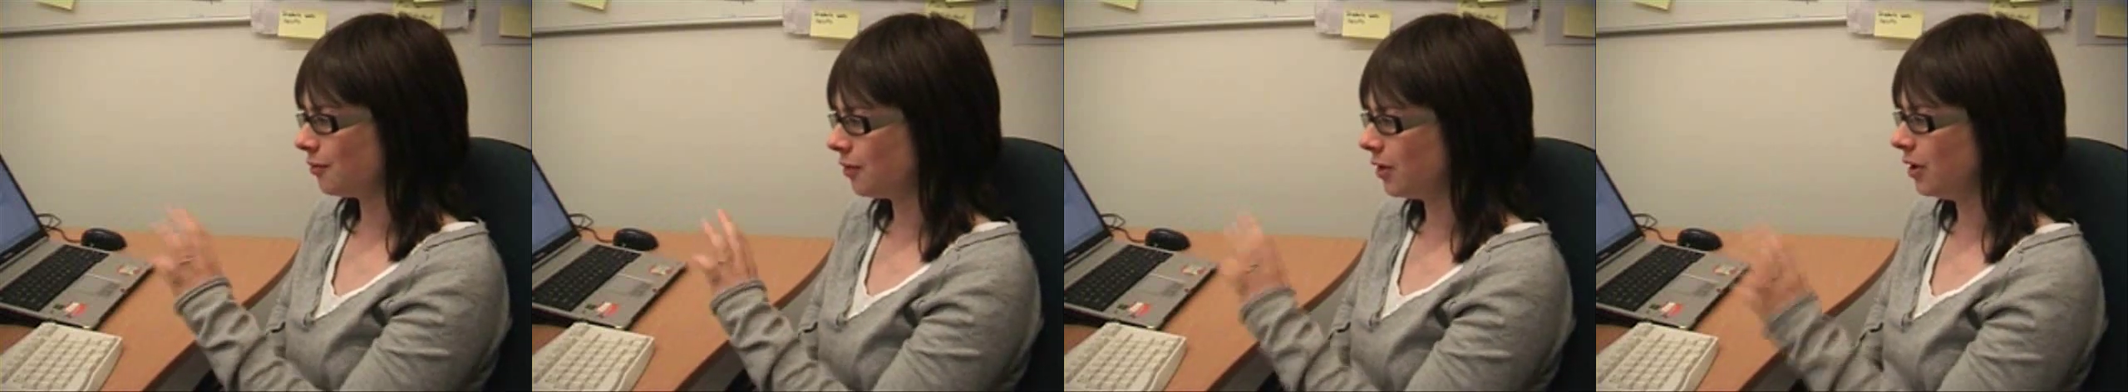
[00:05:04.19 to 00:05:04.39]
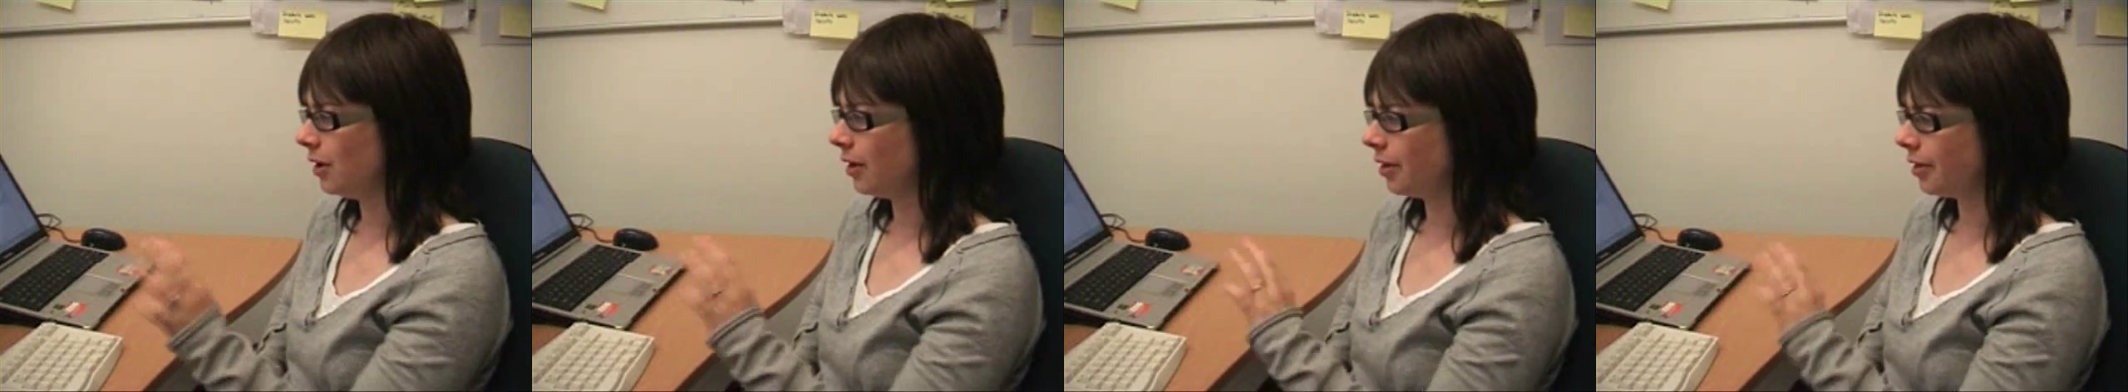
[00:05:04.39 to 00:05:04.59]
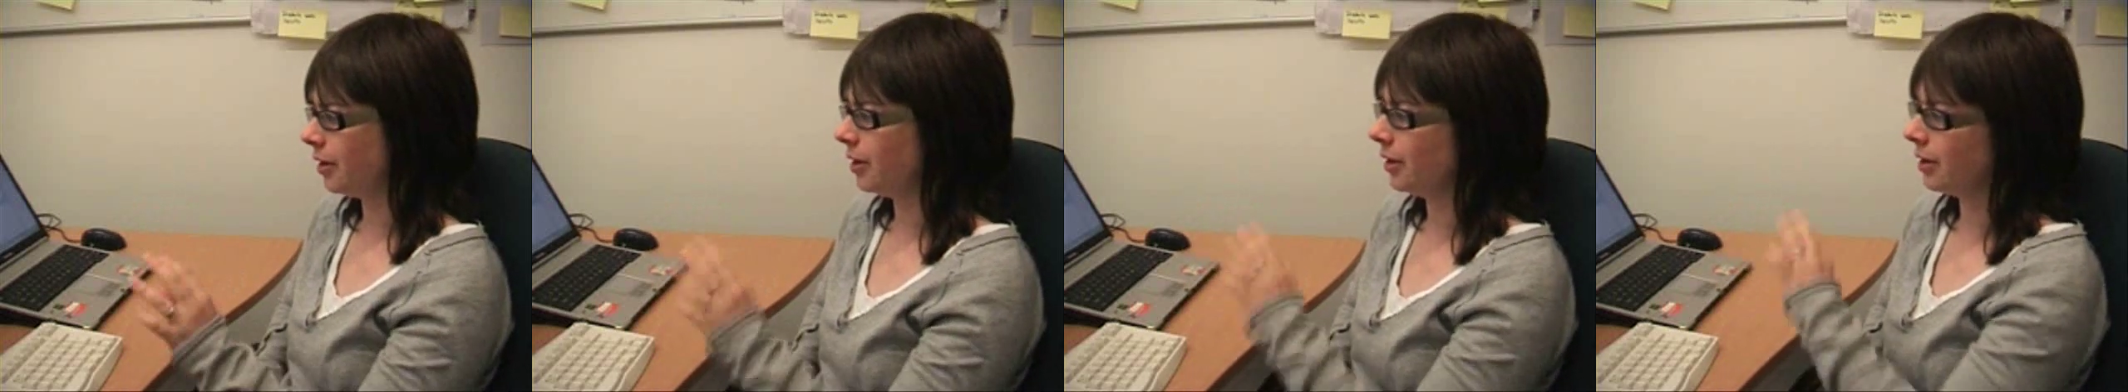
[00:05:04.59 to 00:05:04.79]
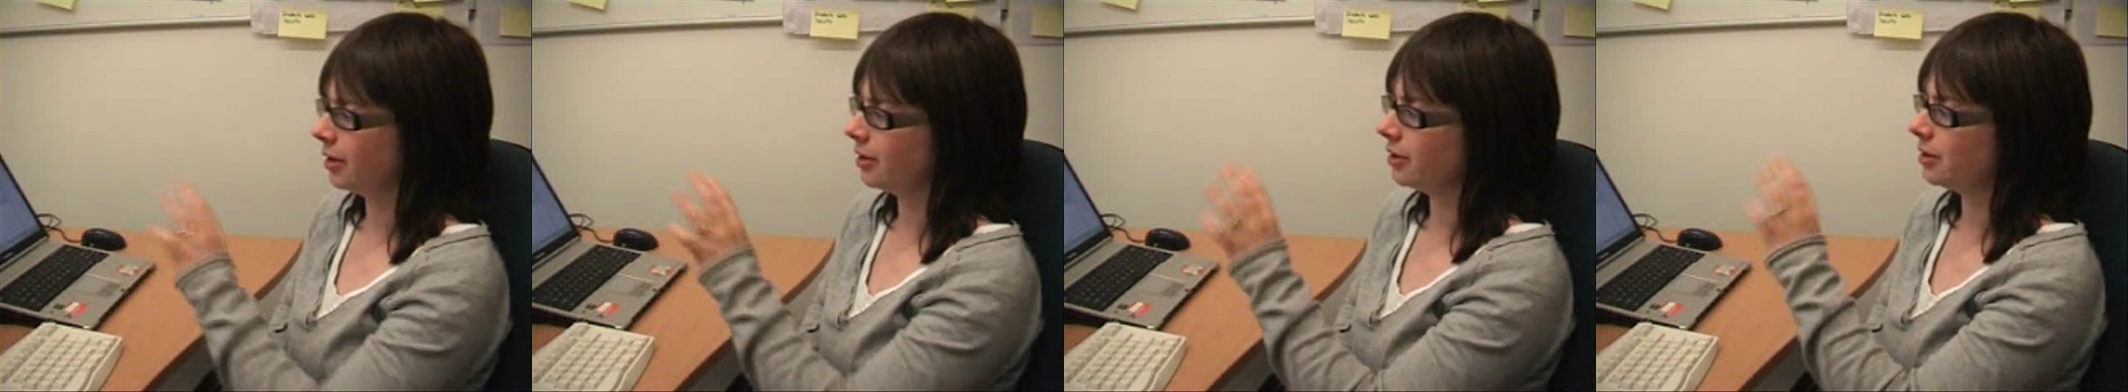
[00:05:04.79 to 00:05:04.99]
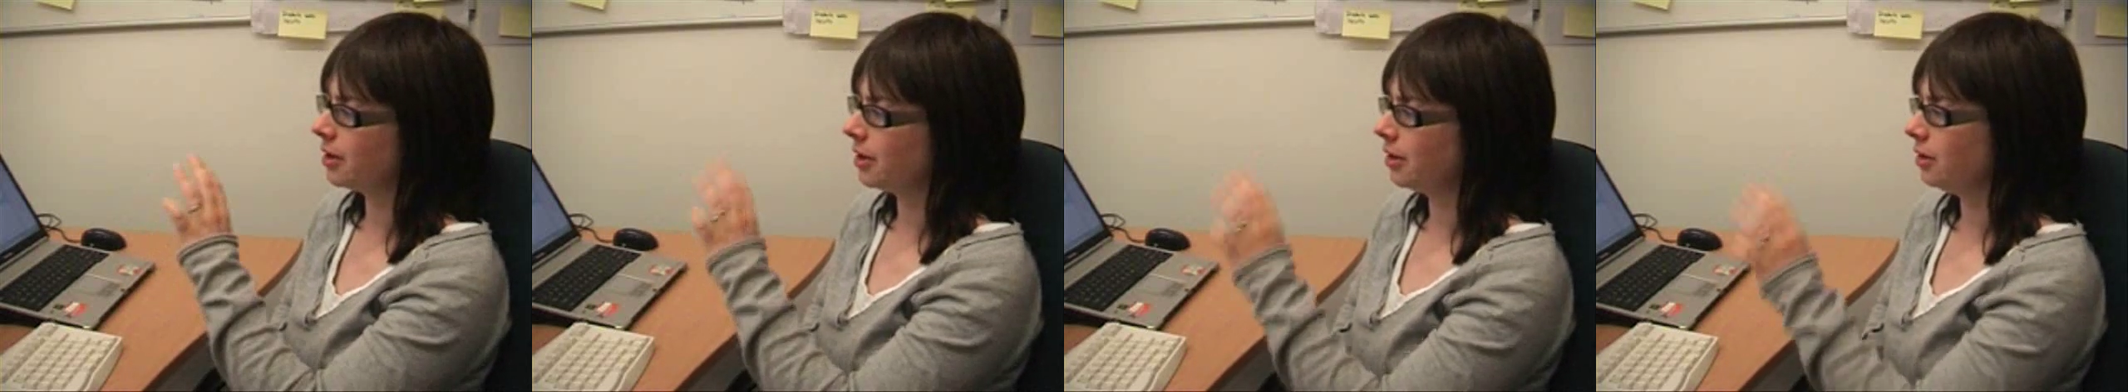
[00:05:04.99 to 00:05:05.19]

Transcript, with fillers: filler things,